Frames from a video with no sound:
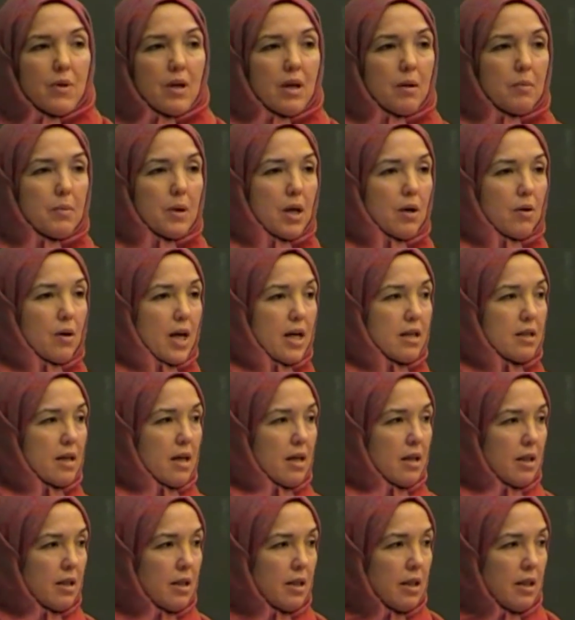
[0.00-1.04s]
about
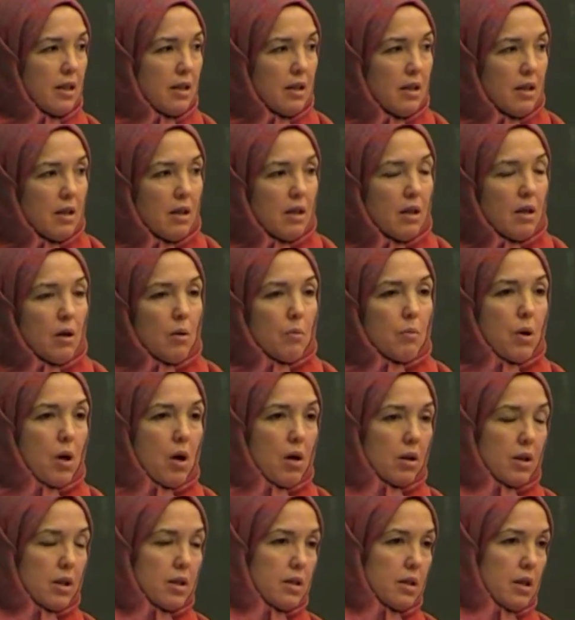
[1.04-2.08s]
identity
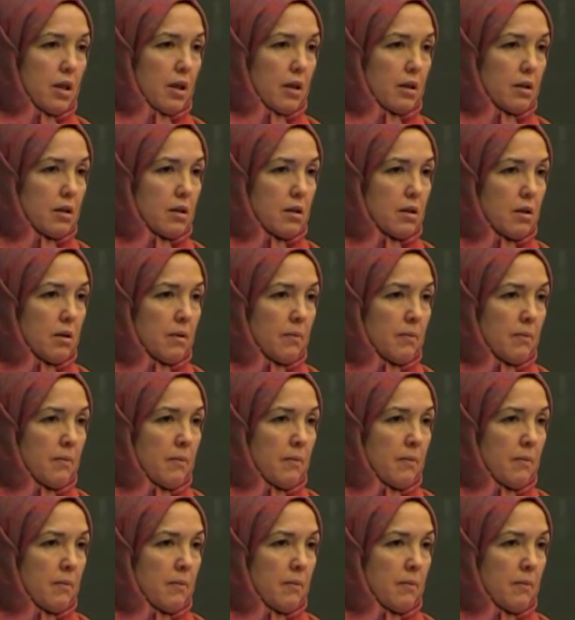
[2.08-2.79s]
politics.